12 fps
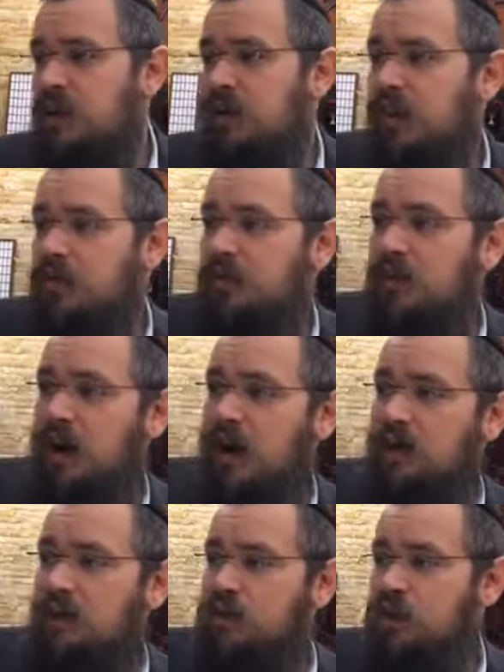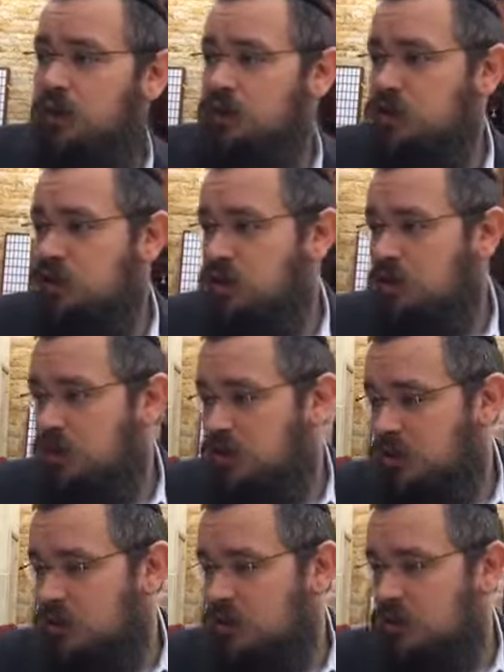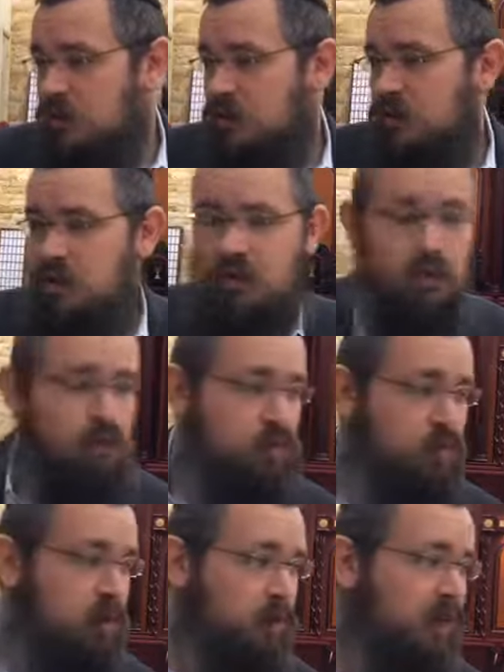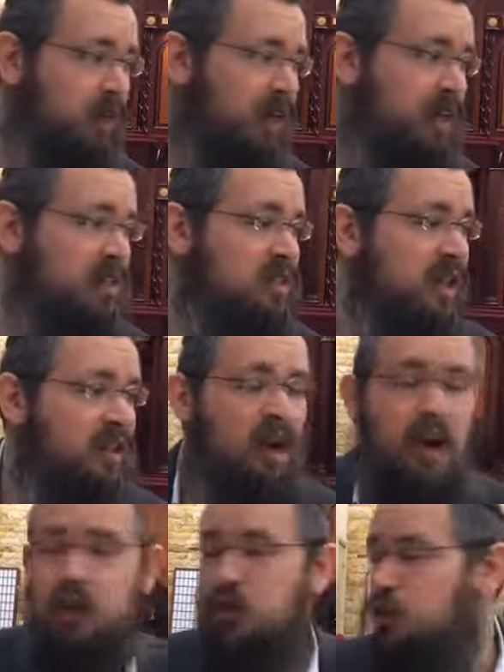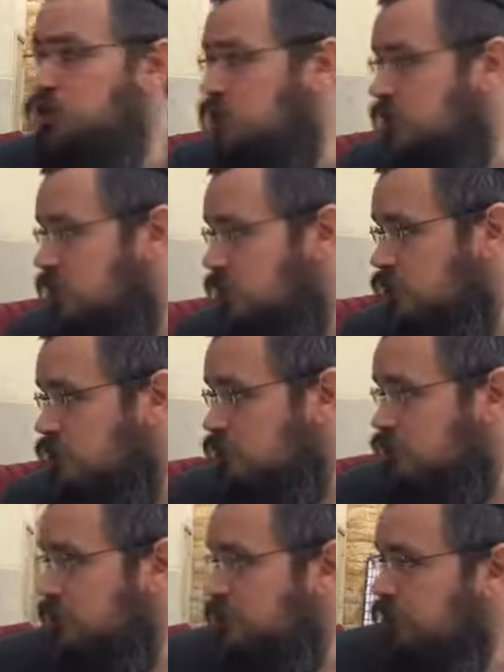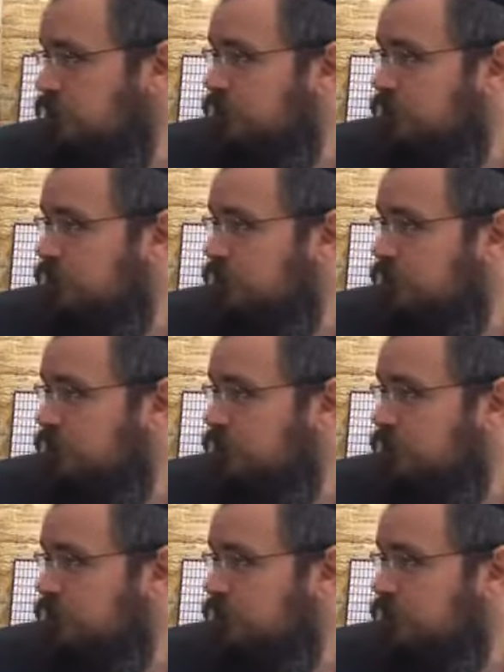that God shows to the Jewish people, and that is that God chooses the Jewish people.